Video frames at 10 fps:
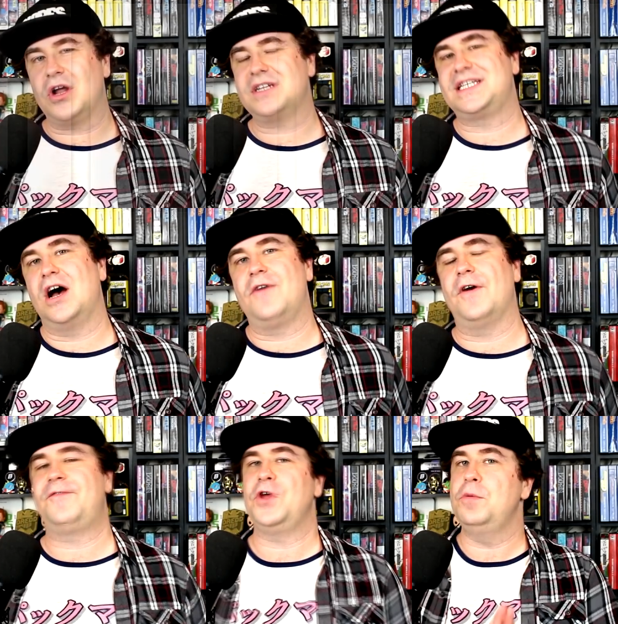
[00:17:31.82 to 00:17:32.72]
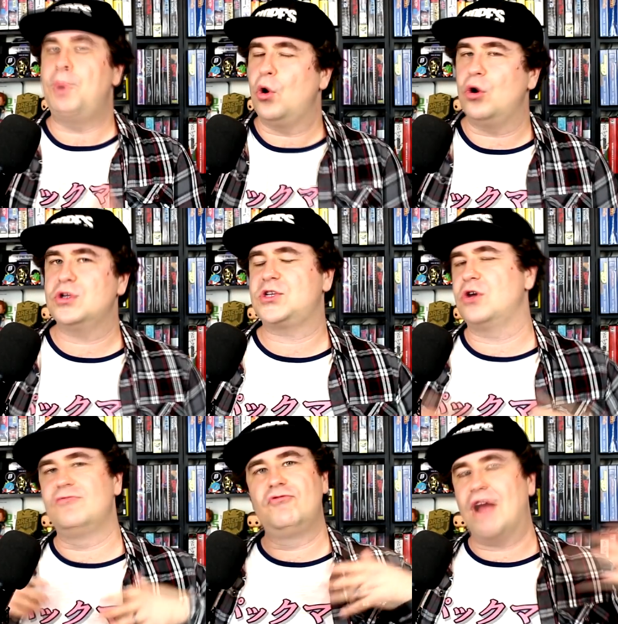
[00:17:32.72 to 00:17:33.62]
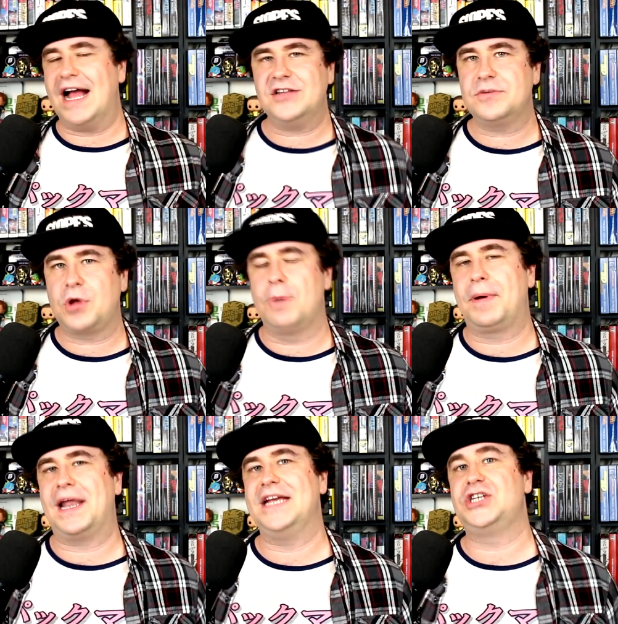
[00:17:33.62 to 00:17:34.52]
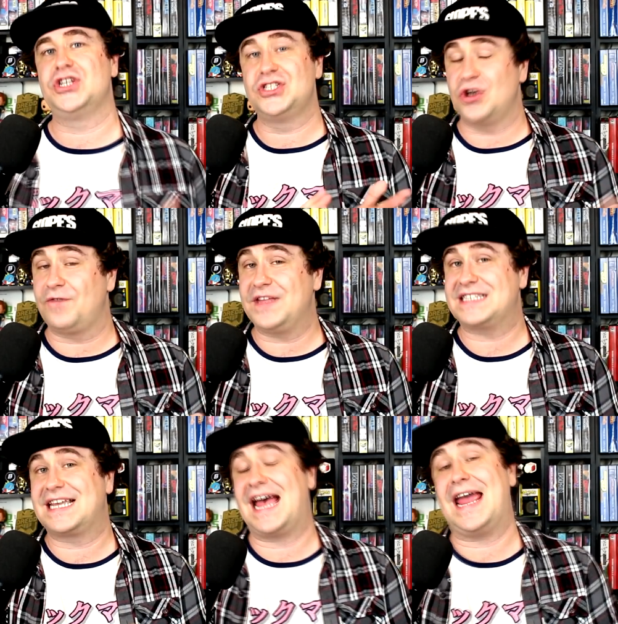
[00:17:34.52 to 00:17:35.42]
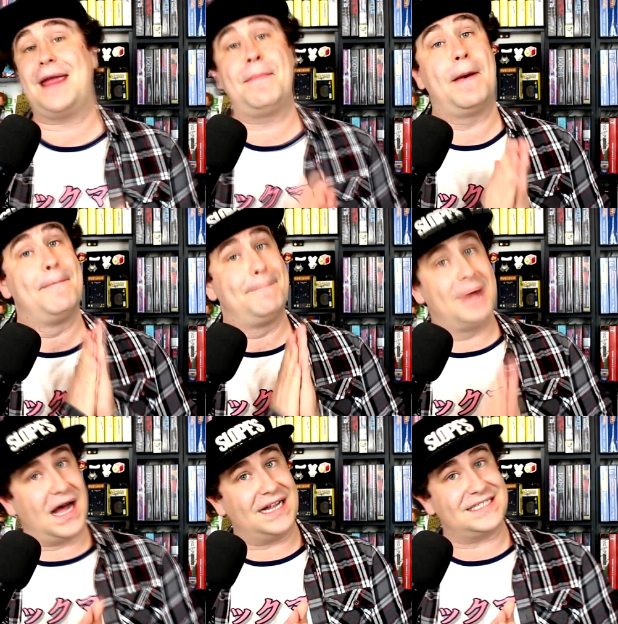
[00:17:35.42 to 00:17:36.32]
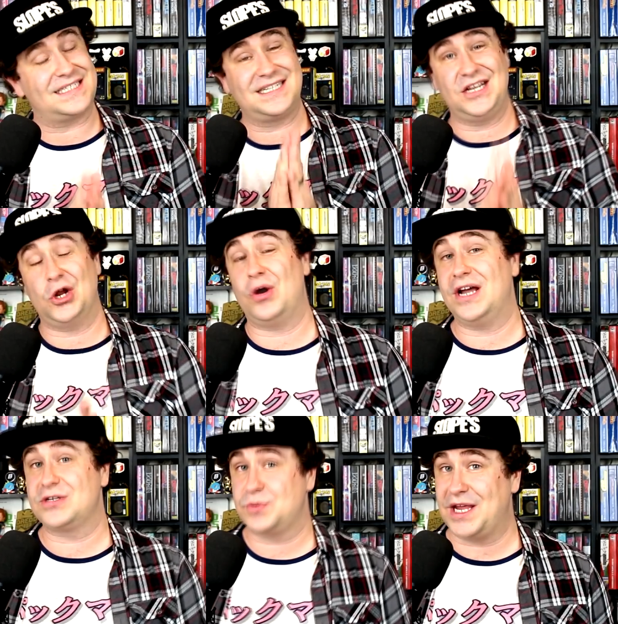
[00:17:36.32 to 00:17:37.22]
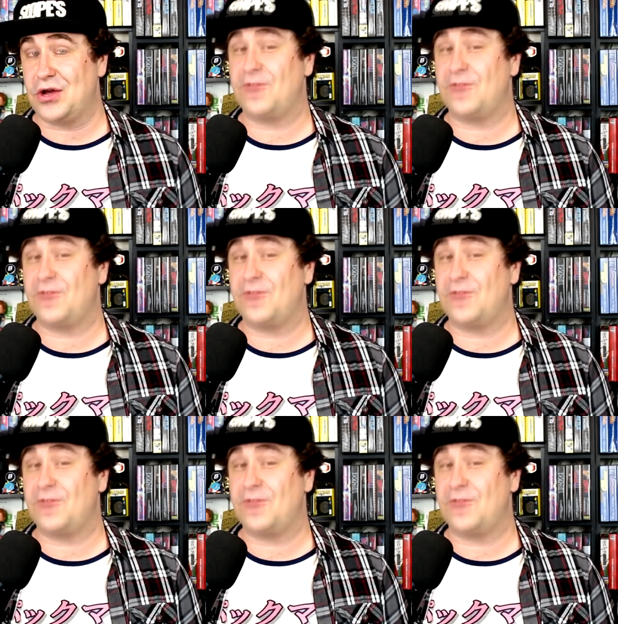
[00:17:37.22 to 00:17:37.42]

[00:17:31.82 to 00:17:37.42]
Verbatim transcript: got ourselves a few ports on random compilations of this game, but you know what else we